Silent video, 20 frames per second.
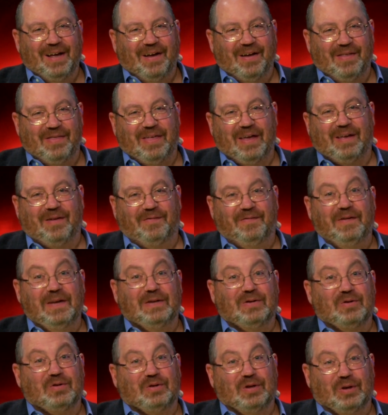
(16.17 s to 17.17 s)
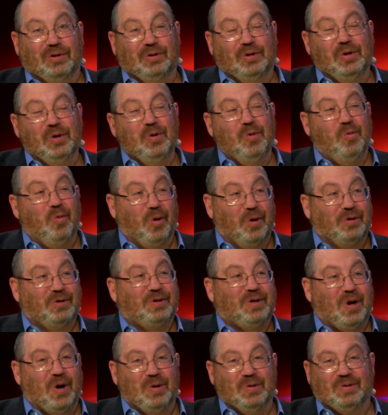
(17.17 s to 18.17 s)
I think it features the two
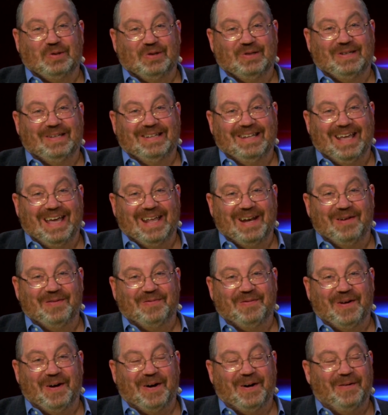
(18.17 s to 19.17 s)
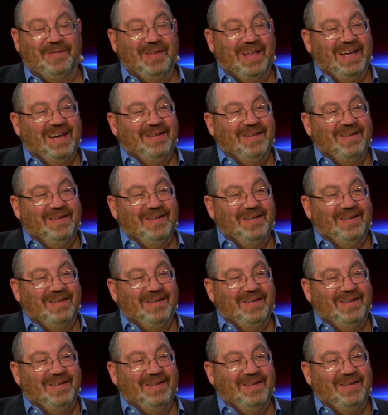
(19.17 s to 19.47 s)
worst coaches in the NFL.